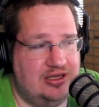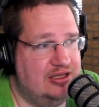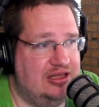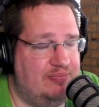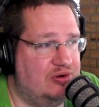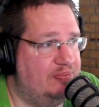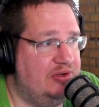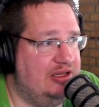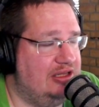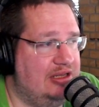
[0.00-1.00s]
They
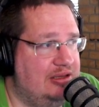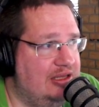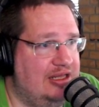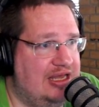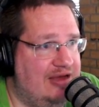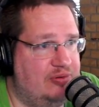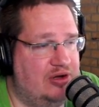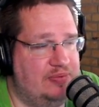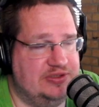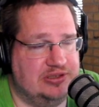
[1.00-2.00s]
probably they, they have
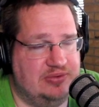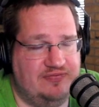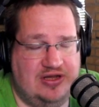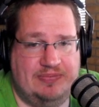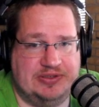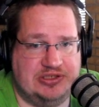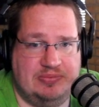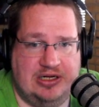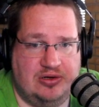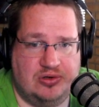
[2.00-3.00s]
probably some developers
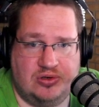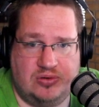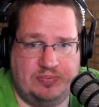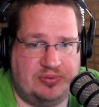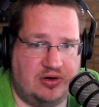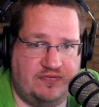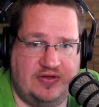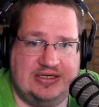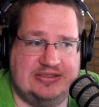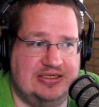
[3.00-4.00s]
submitting code, bug
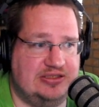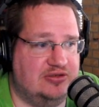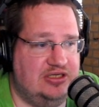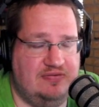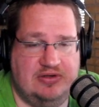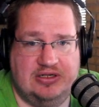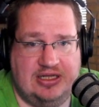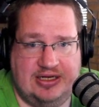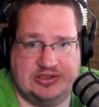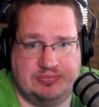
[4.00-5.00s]
fixes, or even
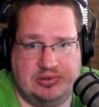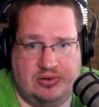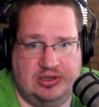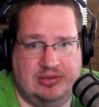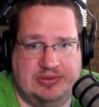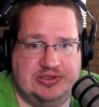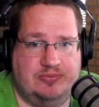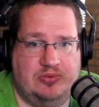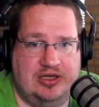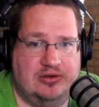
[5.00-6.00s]
they are supporting them in some
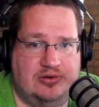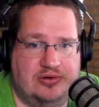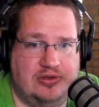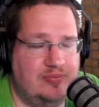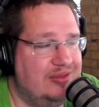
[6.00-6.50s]
way or another.